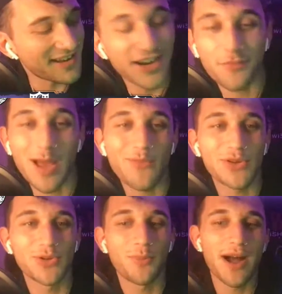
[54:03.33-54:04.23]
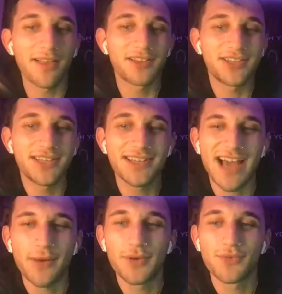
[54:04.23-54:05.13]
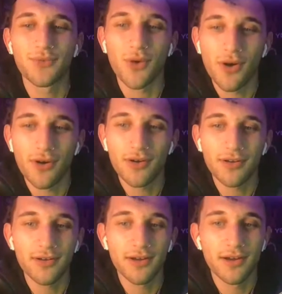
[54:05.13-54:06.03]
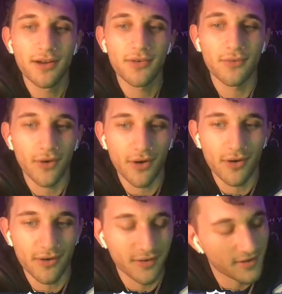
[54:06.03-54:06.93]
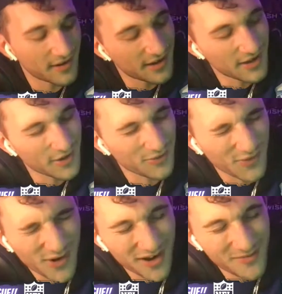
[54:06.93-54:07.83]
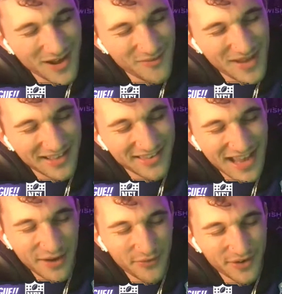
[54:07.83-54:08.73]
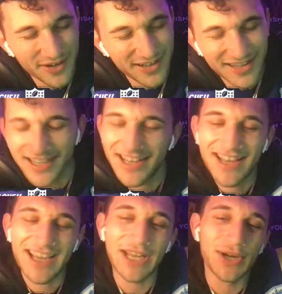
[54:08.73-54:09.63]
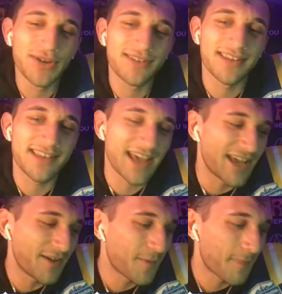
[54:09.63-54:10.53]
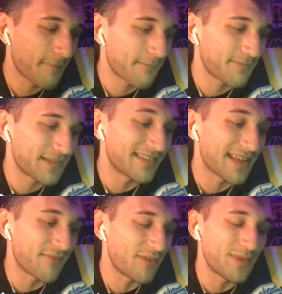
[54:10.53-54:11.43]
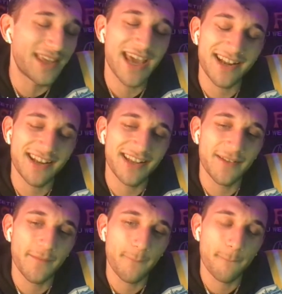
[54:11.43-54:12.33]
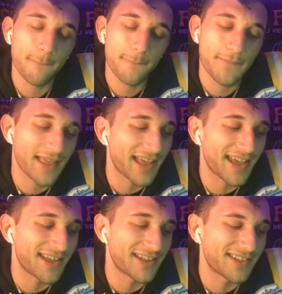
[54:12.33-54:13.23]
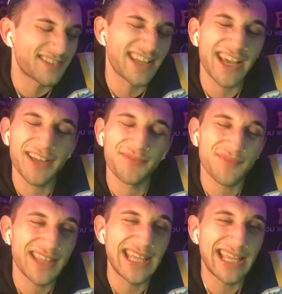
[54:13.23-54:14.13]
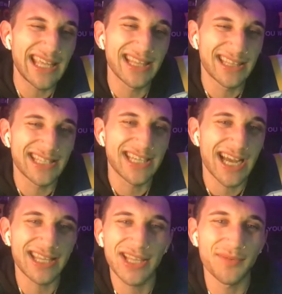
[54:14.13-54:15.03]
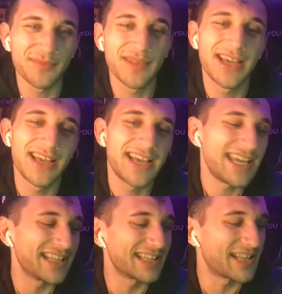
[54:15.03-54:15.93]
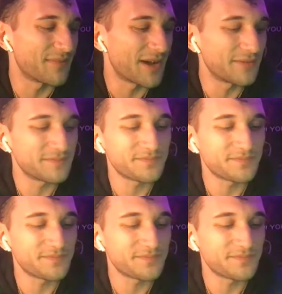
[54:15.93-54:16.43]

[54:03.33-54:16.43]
Here's my official apology. I was wrong about Matt Stafford. It hurts to say. He's an MVP candidate. And, yeah, he lit the Giants up. He lit them up.